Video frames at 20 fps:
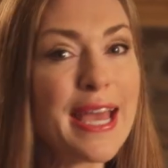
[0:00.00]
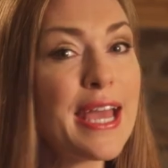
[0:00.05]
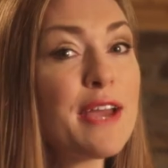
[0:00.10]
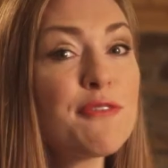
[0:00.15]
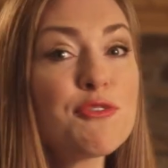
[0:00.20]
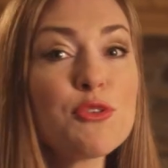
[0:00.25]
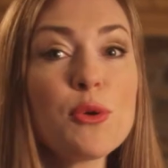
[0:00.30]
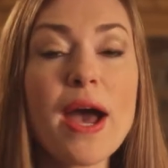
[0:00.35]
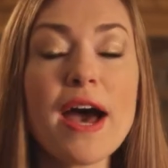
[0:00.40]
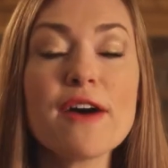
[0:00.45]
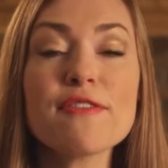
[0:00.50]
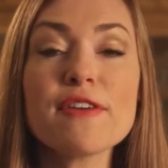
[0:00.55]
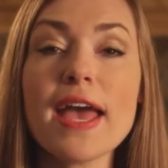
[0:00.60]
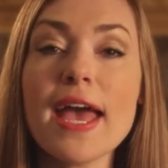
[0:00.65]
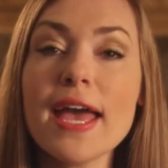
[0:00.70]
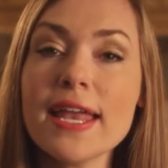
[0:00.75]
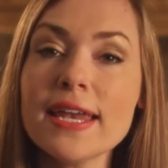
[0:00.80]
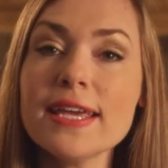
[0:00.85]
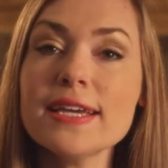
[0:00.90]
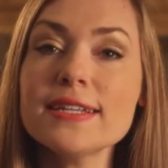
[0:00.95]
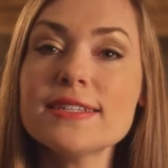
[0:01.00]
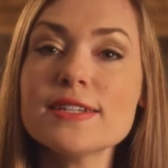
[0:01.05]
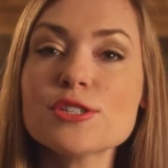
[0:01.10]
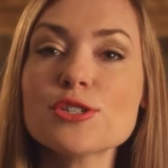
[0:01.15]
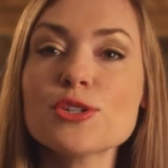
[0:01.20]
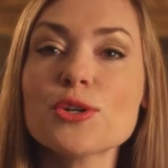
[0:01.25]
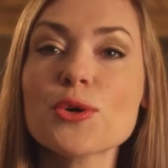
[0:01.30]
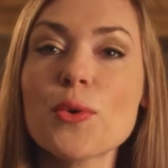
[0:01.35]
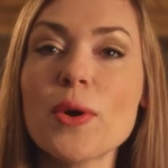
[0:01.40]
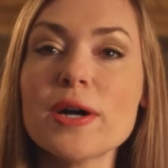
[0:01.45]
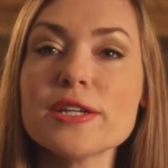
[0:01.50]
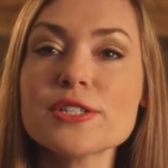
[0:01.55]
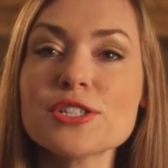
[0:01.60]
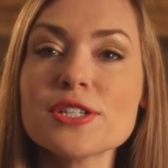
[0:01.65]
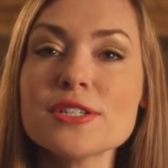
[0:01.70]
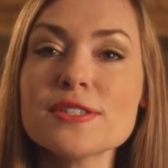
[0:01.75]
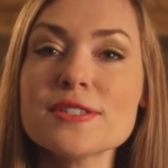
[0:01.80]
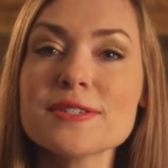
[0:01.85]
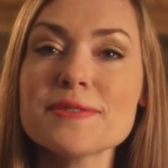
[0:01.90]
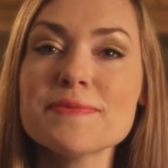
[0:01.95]
If you have any additional
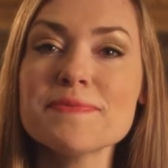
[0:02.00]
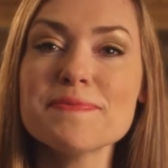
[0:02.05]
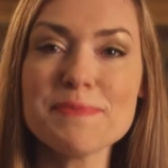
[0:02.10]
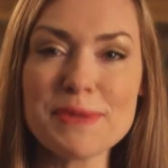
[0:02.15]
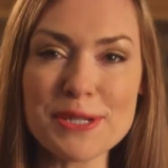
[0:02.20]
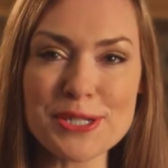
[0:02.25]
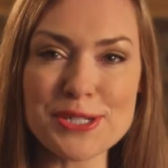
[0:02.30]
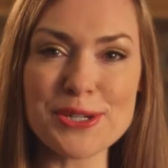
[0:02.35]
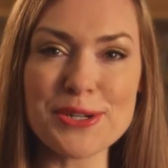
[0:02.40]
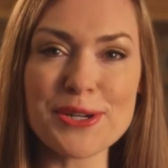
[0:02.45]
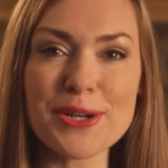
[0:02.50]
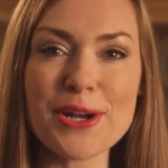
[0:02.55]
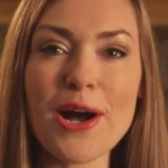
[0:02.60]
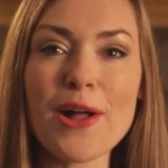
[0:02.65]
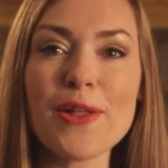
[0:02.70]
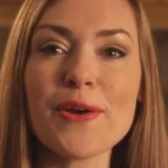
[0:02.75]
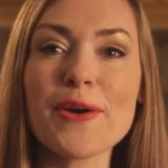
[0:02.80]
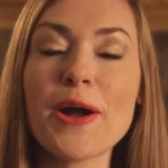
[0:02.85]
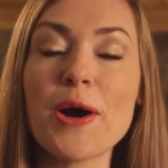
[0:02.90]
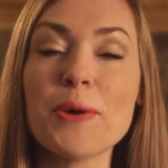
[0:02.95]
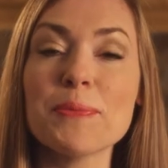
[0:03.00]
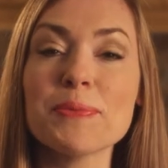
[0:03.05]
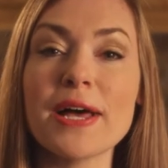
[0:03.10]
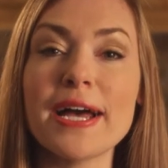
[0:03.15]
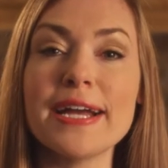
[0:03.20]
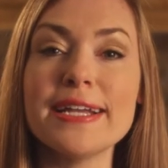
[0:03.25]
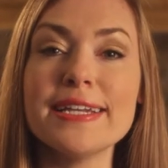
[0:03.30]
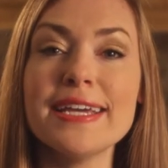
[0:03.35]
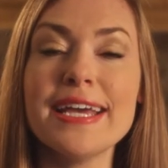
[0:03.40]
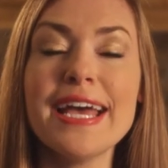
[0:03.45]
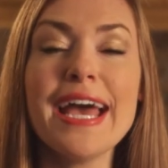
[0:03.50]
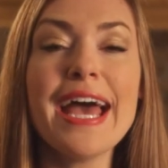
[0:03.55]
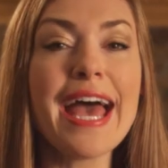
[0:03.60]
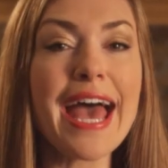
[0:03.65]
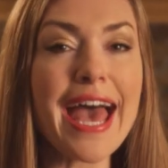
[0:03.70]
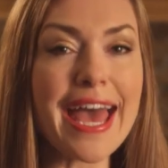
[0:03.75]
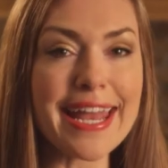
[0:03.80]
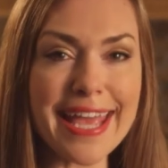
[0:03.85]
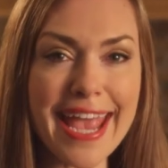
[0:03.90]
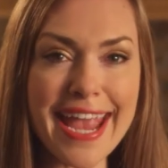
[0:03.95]
questions, be sure to call our helpline
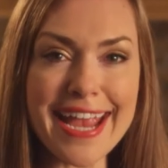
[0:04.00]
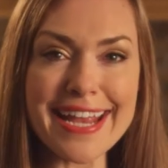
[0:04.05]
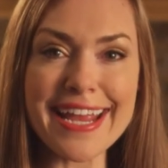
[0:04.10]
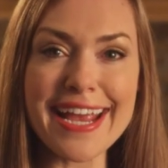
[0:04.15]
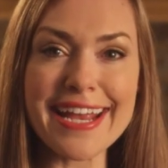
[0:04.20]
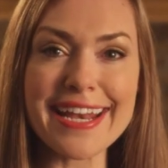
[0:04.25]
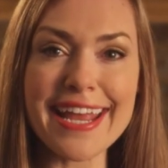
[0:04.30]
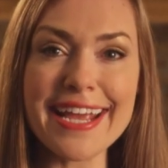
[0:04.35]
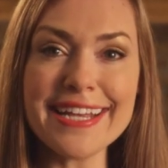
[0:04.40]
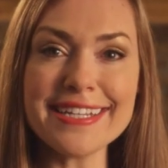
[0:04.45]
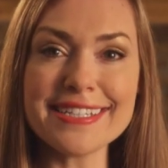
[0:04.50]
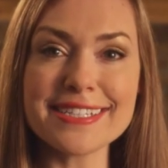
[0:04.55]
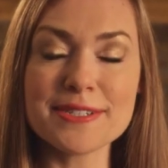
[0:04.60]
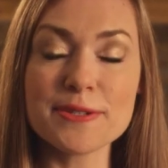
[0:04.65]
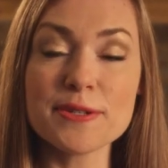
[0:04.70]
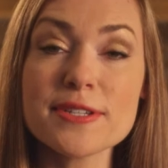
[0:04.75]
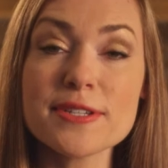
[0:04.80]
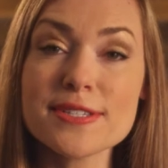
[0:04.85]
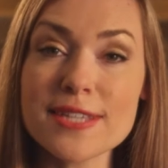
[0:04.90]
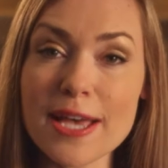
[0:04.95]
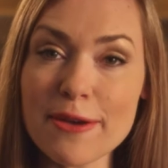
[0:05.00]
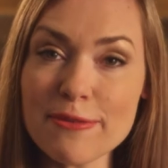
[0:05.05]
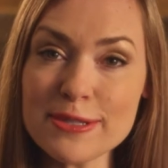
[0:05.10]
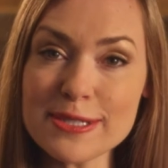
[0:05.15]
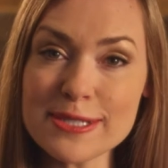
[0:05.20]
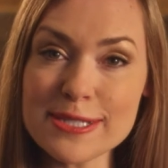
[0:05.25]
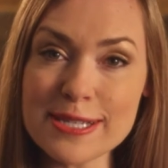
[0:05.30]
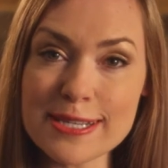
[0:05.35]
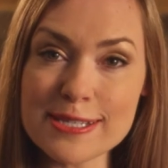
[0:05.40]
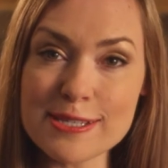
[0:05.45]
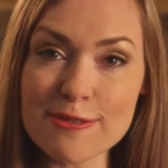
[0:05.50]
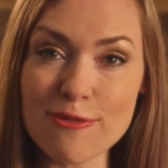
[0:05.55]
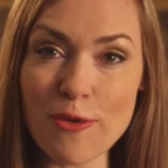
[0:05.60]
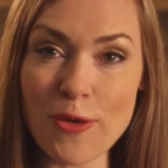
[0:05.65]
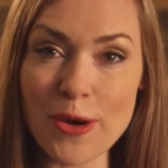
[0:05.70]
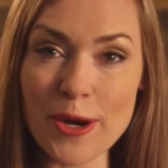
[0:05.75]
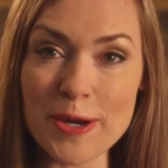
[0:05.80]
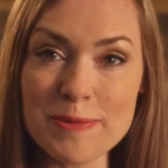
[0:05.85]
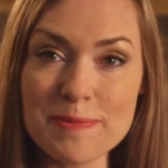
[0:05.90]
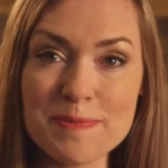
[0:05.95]
at eight eight eight, seven six
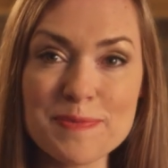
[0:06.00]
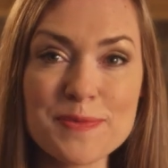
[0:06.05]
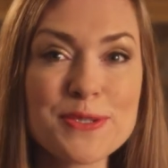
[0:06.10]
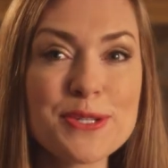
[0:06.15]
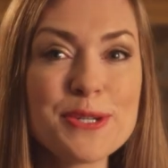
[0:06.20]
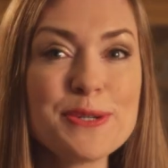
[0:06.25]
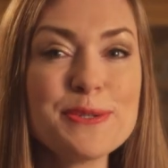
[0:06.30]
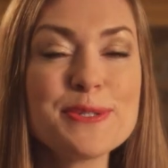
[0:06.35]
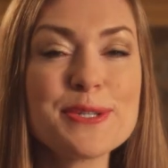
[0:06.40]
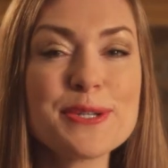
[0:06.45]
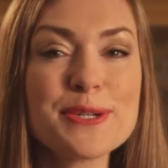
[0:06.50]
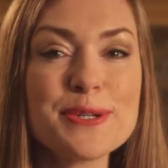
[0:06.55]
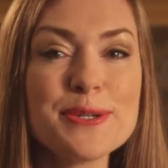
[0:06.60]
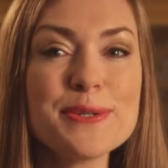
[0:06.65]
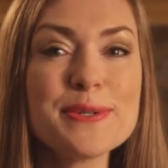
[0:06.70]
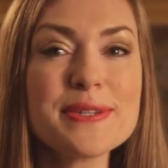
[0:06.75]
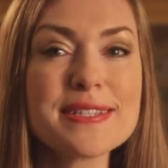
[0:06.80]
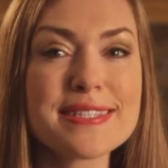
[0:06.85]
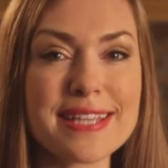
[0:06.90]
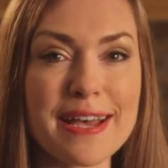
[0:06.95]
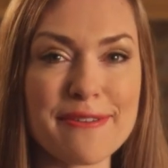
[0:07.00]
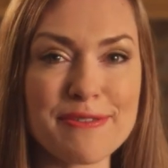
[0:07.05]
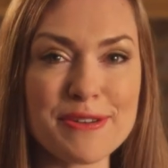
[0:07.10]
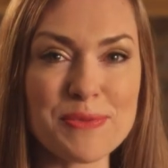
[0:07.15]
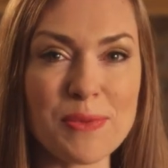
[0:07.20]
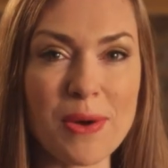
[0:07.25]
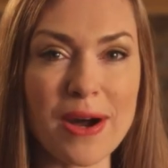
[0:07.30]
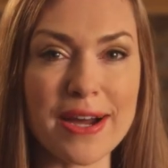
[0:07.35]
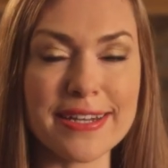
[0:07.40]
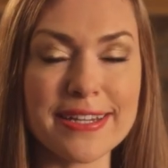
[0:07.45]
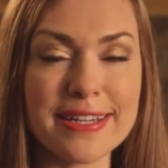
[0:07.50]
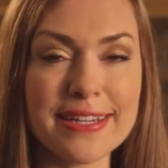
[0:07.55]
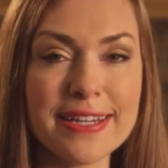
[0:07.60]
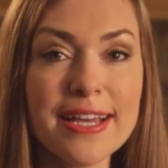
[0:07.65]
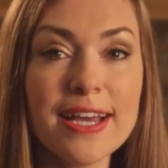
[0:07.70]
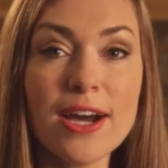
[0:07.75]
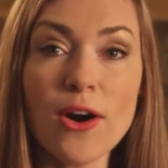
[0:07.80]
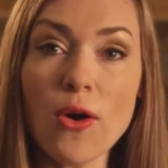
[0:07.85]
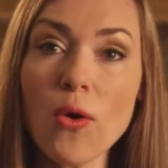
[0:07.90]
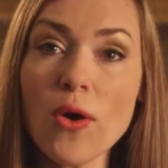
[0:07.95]
four, two two seven one,
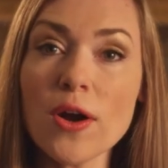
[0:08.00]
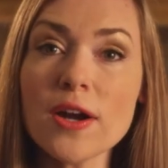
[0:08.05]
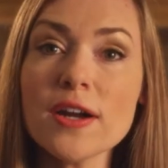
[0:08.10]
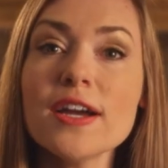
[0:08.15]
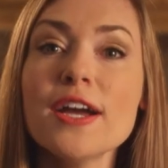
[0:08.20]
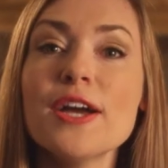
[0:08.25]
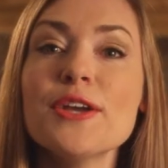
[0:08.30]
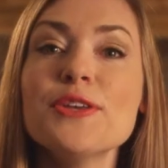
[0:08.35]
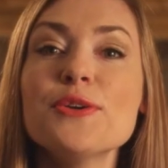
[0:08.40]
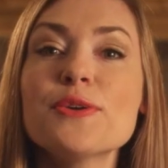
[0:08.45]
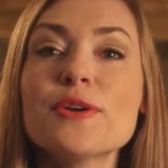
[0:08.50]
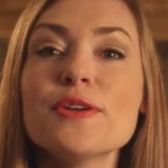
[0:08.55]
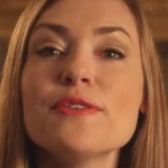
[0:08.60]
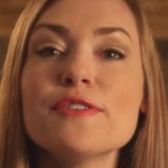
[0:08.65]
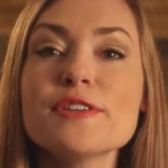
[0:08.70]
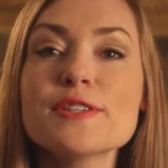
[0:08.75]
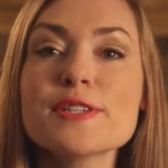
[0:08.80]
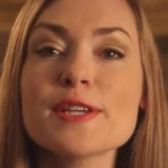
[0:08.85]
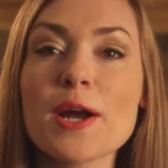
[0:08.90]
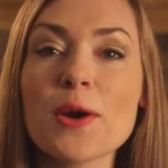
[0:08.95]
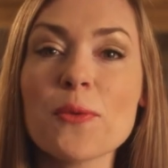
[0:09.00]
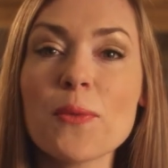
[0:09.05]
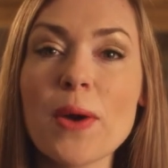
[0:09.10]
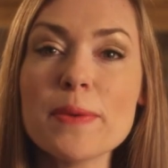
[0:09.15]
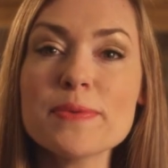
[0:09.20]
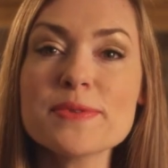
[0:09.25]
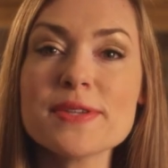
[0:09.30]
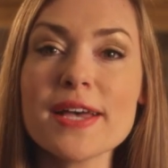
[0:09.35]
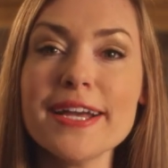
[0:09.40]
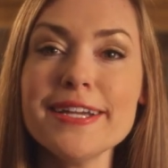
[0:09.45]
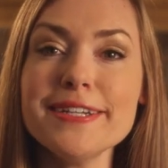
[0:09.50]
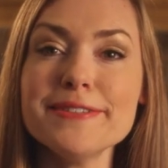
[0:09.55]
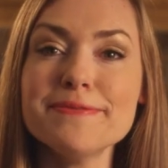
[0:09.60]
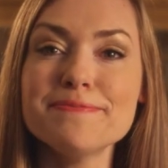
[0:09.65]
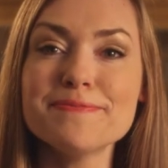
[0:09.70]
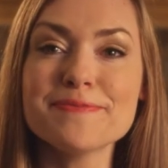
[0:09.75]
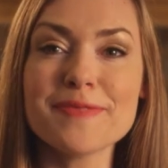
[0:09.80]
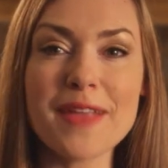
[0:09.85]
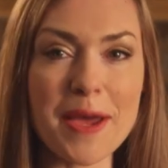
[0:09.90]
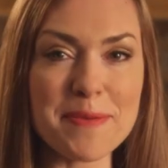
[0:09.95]
or you can visit our website
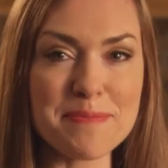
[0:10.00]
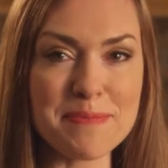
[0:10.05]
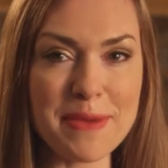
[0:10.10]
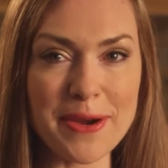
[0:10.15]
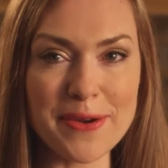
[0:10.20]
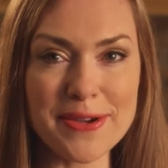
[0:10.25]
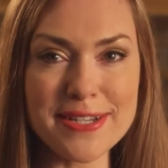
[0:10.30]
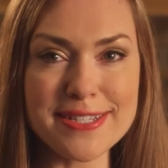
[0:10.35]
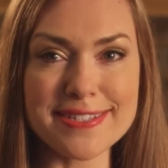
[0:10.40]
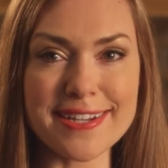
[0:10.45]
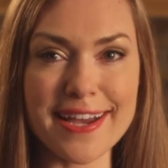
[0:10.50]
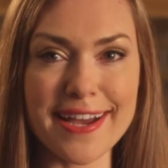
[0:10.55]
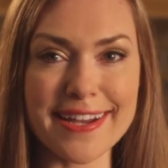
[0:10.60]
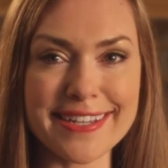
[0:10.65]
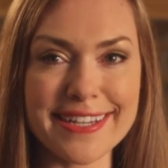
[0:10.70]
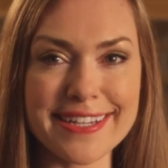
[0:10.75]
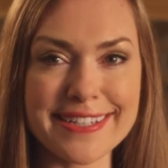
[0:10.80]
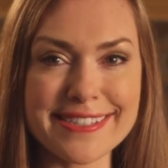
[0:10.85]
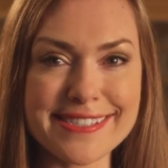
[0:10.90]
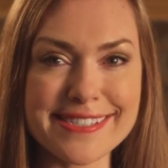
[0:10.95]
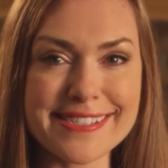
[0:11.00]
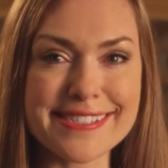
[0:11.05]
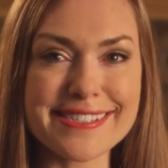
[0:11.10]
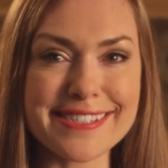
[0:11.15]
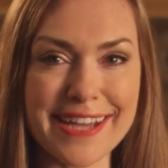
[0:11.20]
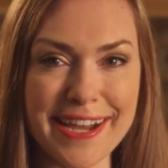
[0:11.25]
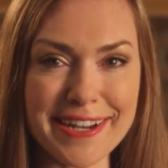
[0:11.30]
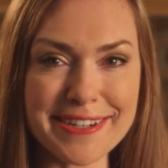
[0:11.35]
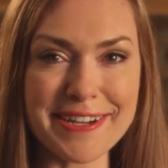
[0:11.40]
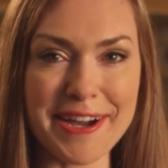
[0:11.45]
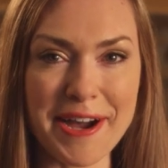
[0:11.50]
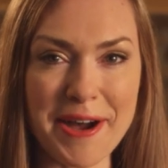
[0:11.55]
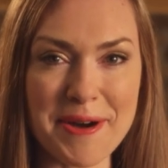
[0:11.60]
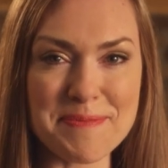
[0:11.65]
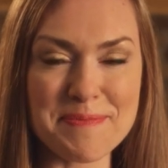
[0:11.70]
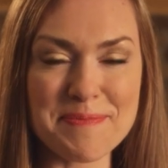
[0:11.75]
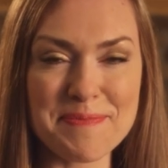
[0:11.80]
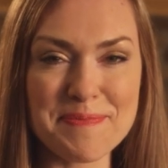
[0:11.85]
at merry stockings dot com.